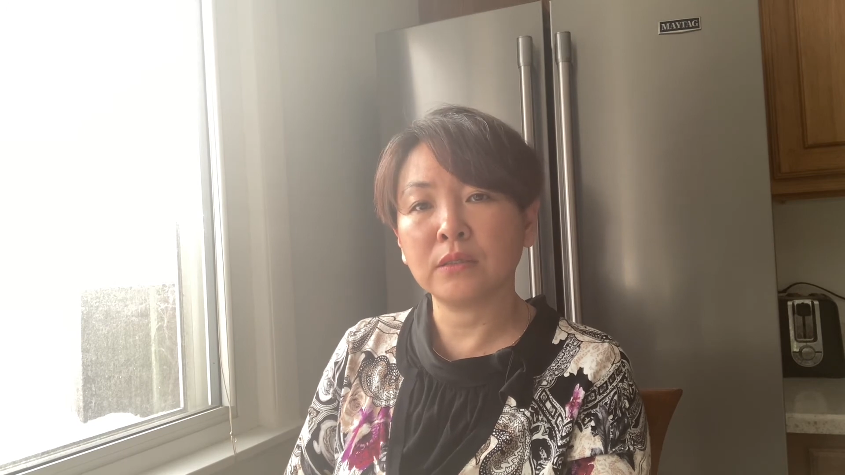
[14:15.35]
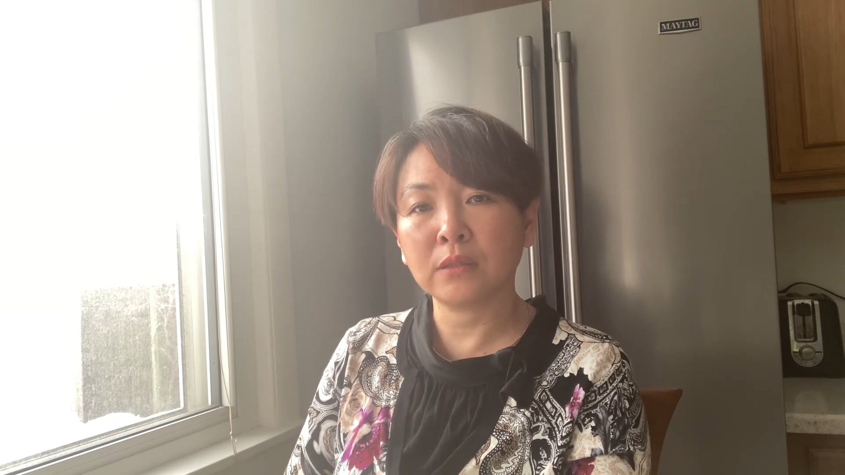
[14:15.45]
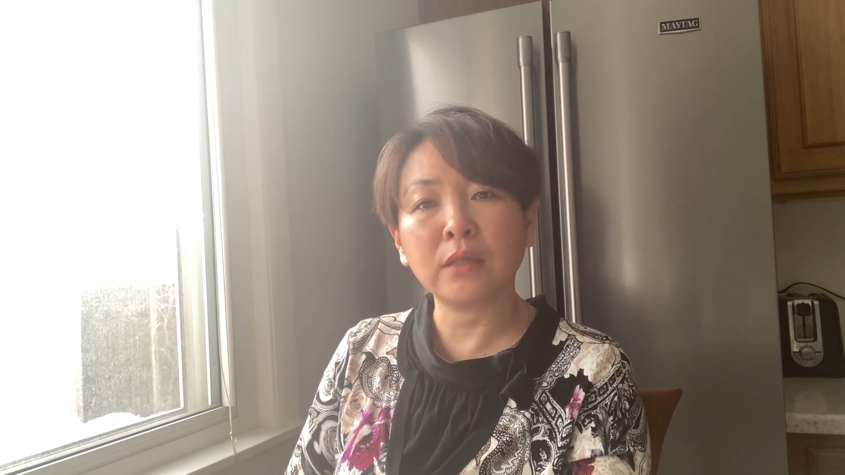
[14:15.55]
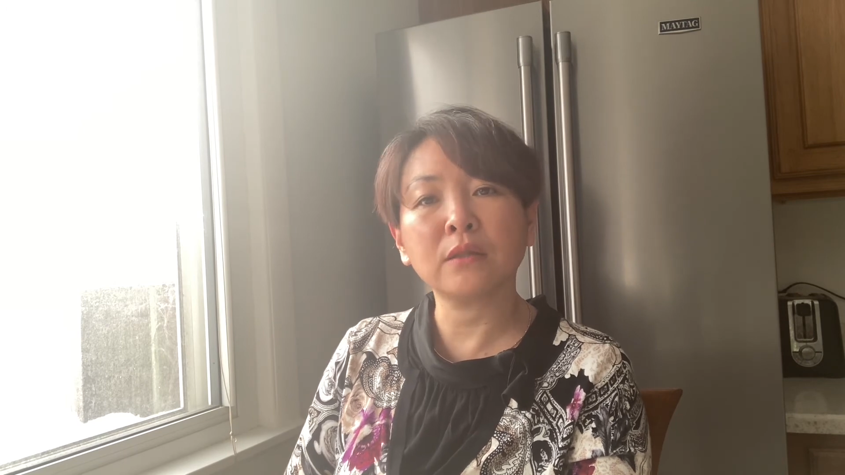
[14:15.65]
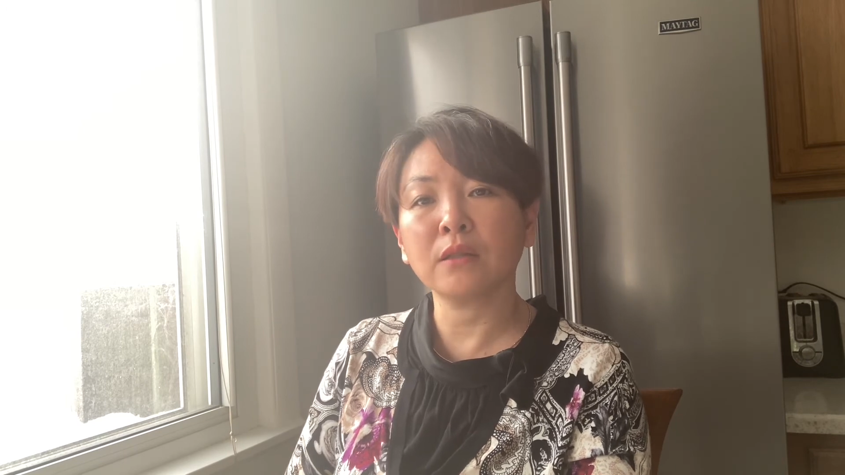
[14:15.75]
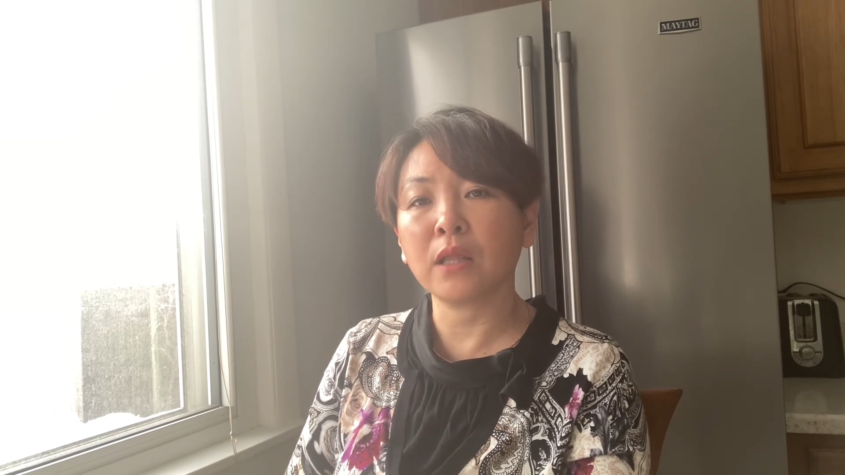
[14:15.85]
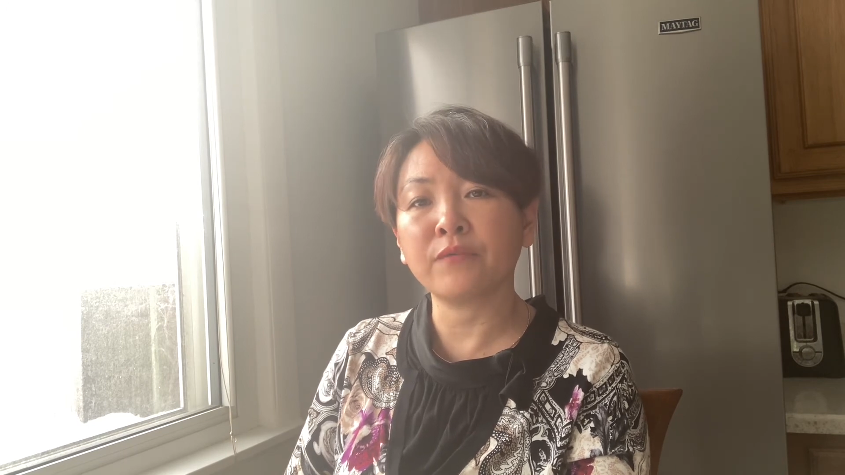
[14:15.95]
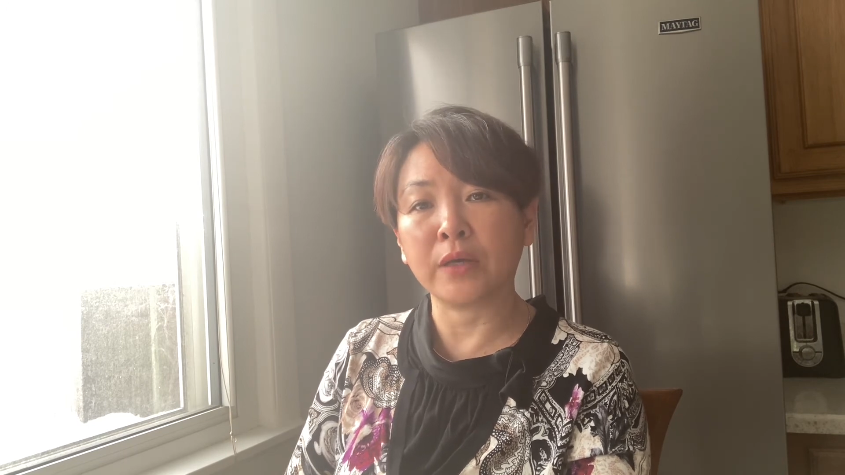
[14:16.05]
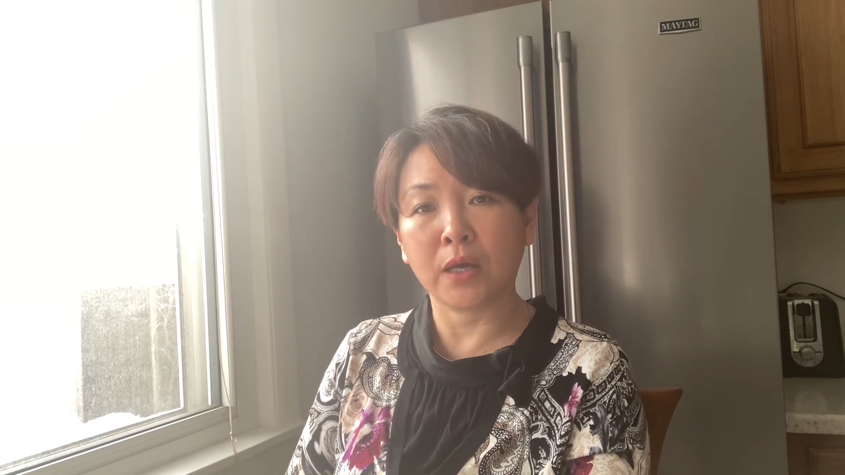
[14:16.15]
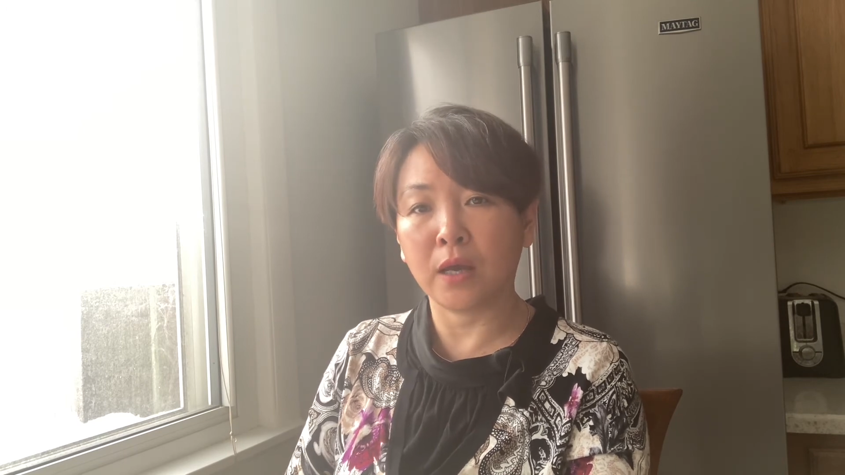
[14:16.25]
tender
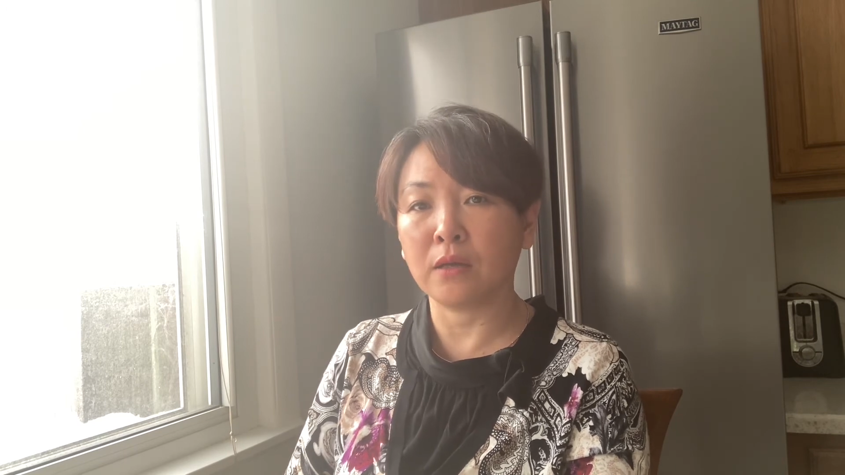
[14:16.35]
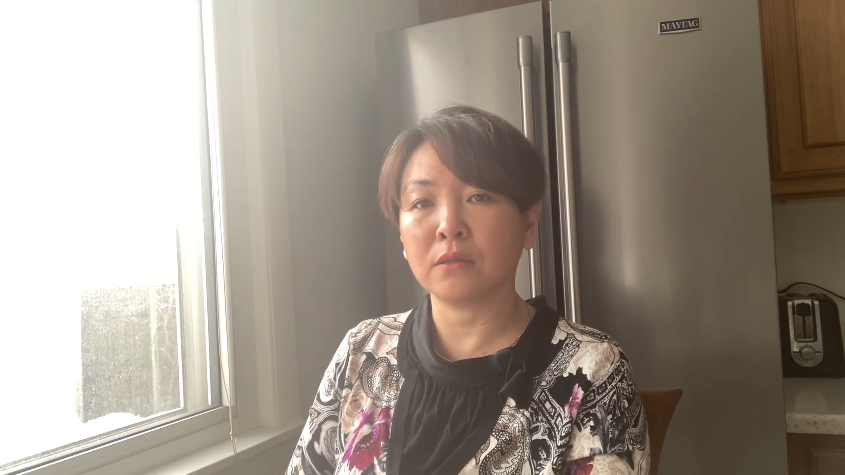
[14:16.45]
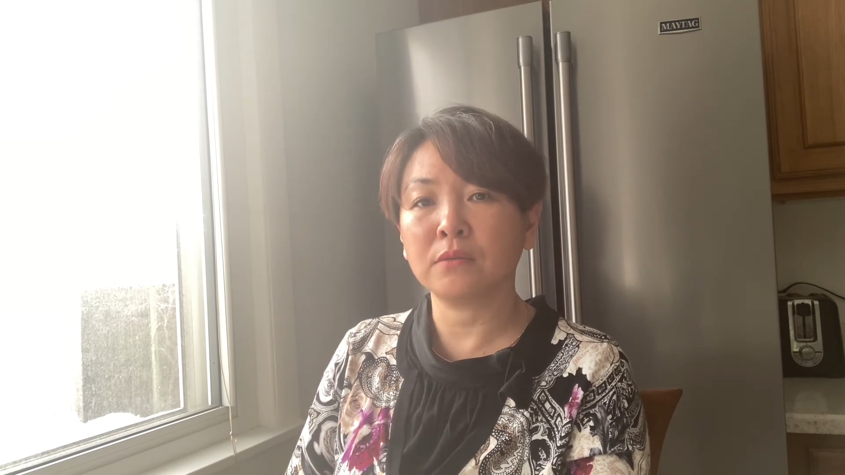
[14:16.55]
loving care.